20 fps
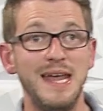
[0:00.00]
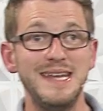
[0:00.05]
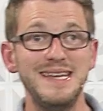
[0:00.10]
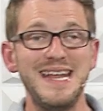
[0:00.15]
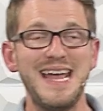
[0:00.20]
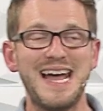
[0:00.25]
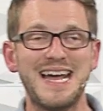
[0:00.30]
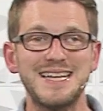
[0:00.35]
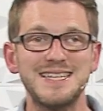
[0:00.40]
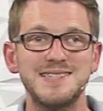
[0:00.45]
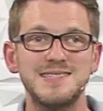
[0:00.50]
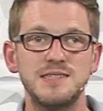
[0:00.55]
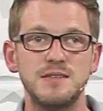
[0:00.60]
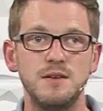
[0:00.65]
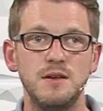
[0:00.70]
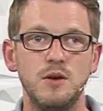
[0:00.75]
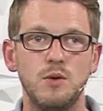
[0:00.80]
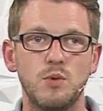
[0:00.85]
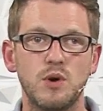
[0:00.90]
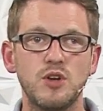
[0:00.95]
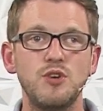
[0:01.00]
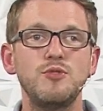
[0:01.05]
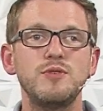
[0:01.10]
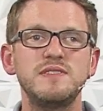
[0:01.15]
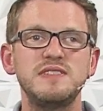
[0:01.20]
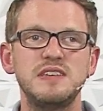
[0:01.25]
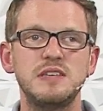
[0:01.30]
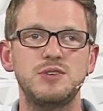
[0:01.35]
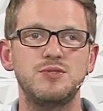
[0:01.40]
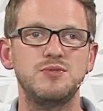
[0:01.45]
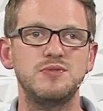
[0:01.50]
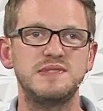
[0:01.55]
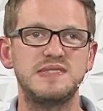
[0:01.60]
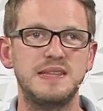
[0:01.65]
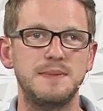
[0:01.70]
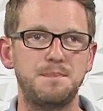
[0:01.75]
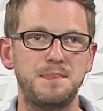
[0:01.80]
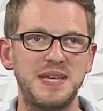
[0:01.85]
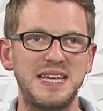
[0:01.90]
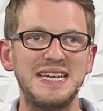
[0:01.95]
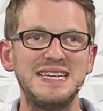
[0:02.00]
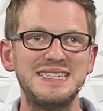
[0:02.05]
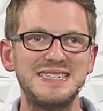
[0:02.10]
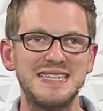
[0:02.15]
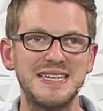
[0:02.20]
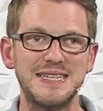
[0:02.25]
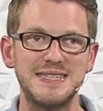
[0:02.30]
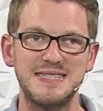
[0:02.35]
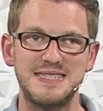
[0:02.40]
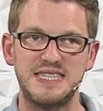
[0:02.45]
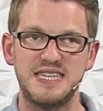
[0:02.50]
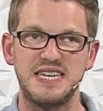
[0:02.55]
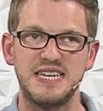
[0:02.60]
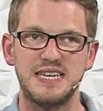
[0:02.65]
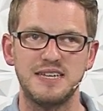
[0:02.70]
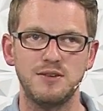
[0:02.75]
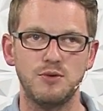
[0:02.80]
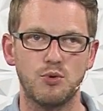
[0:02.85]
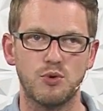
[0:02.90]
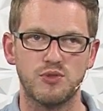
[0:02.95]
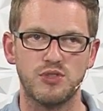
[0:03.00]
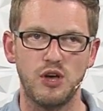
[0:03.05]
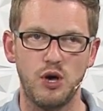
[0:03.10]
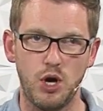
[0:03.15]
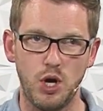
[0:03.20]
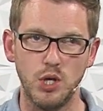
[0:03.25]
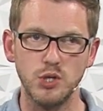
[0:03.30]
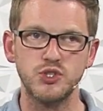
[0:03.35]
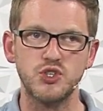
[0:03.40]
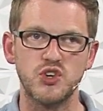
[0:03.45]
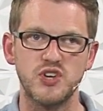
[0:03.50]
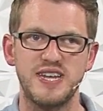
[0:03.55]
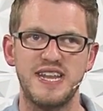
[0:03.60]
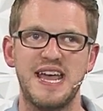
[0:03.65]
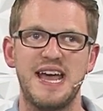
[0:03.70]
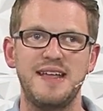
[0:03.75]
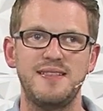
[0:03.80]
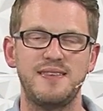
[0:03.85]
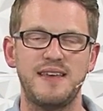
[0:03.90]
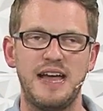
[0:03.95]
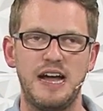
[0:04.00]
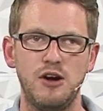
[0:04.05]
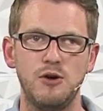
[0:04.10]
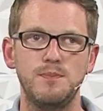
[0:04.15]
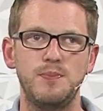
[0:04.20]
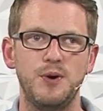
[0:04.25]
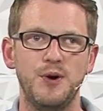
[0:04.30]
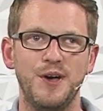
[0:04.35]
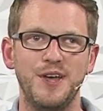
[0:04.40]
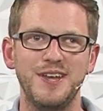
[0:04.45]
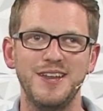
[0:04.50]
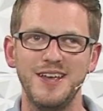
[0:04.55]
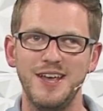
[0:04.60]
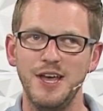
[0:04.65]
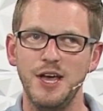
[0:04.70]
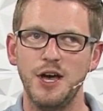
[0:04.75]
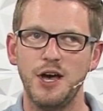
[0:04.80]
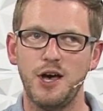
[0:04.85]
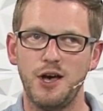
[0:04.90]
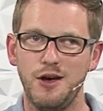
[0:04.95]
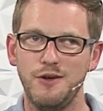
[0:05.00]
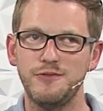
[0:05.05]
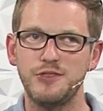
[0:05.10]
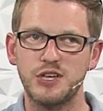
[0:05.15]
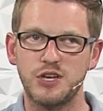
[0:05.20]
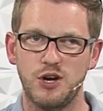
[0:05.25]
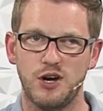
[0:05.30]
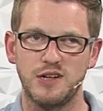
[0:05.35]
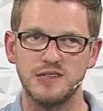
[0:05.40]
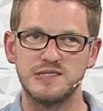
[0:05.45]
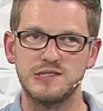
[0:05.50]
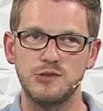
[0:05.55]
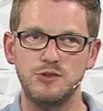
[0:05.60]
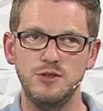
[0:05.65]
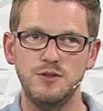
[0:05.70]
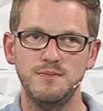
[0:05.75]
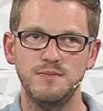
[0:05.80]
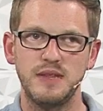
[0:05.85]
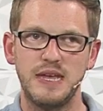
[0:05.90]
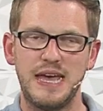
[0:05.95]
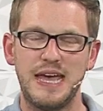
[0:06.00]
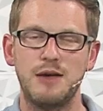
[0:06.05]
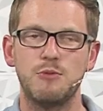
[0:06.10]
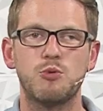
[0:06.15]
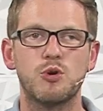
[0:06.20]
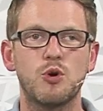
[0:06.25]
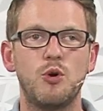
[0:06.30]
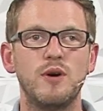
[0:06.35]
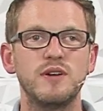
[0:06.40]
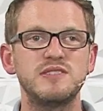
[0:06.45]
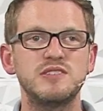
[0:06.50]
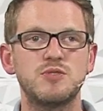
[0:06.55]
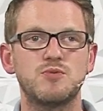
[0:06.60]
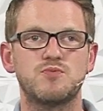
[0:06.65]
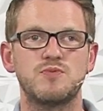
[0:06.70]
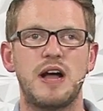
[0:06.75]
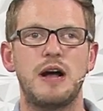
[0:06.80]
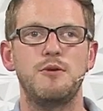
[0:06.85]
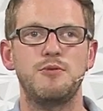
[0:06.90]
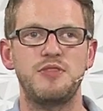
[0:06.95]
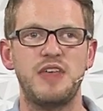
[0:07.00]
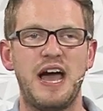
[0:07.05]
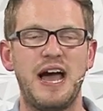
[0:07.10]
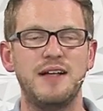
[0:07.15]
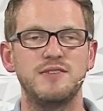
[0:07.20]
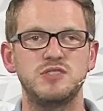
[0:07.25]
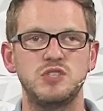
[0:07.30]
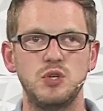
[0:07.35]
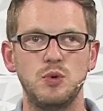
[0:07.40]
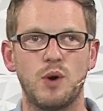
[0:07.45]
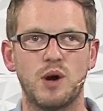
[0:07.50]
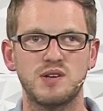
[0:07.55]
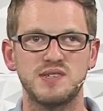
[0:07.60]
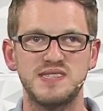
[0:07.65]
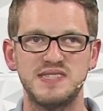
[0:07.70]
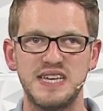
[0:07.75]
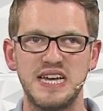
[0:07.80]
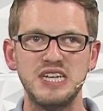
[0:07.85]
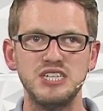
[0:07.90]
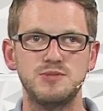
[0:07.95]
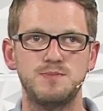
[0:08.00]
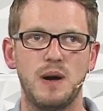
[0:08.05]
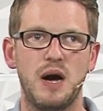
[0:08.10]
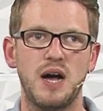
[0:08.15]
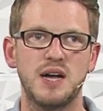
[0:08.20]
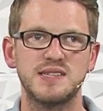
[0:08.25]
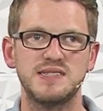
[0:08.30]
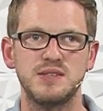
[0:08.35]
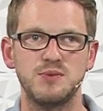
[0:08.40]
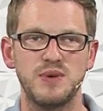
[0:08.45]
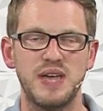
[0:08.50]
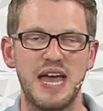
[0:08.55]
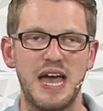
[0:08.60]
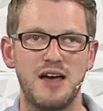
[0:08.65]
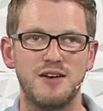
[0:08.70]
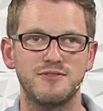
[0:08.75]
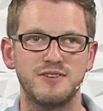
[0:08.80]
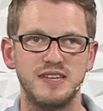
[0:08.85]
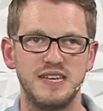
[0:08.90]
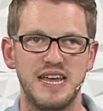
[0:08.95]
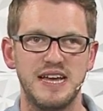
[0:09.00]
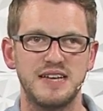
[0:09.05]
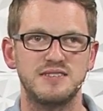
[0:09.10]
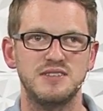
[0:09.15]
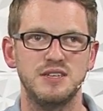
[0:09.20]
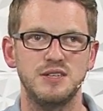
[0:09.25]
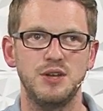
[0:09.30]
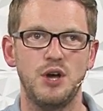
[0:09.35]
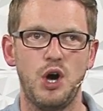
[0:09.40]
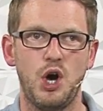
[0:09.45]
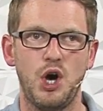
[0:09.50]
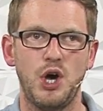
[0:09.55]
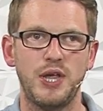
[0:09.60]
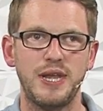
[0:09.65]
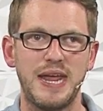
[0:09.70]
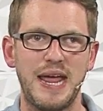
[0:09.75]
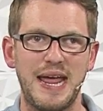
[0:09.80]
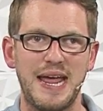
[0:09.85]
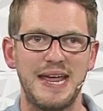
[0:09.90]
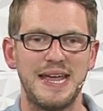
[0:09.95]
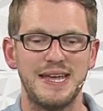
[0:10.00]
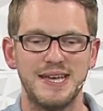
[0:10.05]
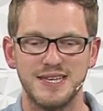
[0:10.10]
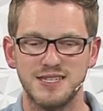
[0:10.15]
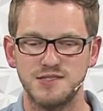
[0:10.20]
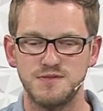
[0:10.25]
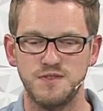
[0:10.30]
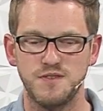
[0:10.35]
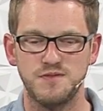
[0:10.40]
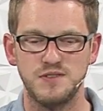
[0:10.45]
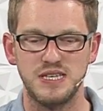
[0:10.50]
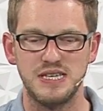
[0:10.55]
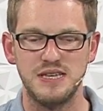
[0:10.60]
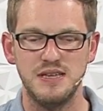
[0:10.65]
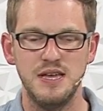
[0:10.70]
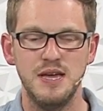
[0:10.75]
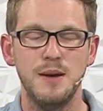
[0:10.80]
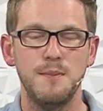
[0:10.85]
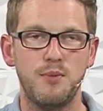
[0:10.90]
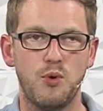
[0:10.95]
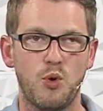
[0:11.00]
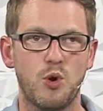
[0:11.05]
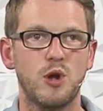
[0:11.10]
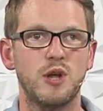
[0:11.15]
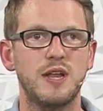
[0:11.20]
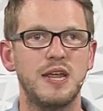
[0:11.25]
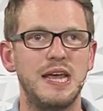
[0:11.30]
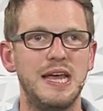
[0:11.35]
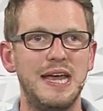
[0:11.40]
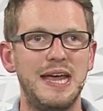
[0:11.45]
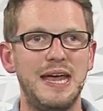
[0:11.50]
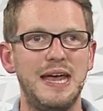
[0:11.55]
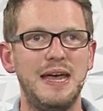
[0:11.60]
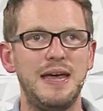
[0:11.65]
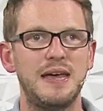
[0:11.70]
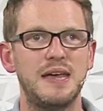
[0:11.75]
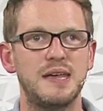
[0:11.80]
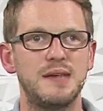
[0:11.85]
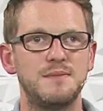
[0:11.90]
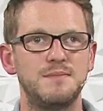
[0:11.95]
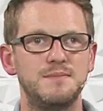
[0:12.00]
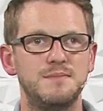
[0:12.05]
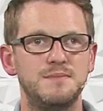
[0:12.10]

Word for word: Next, we're going to use the P16 or the Ultranet output of the console and we're going to route that to our stage box that we have connected on AES50 port A.